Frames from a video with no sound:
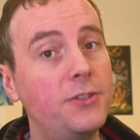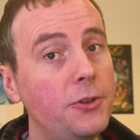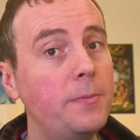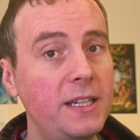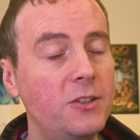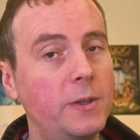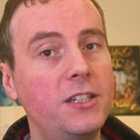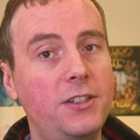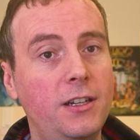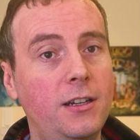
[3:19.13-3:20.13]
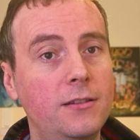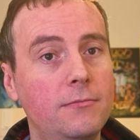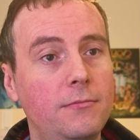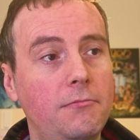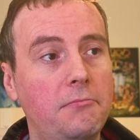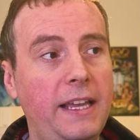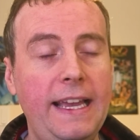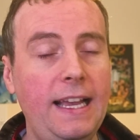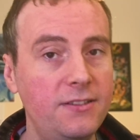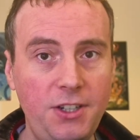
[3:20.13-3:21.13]
to be switched on,
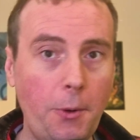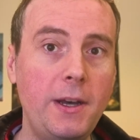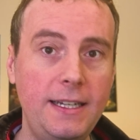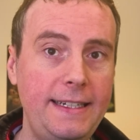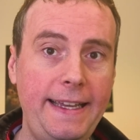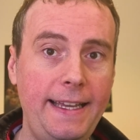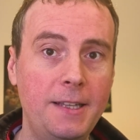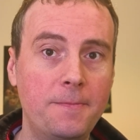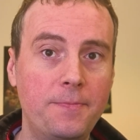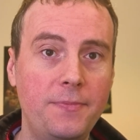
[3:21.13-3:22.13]
it has no idea.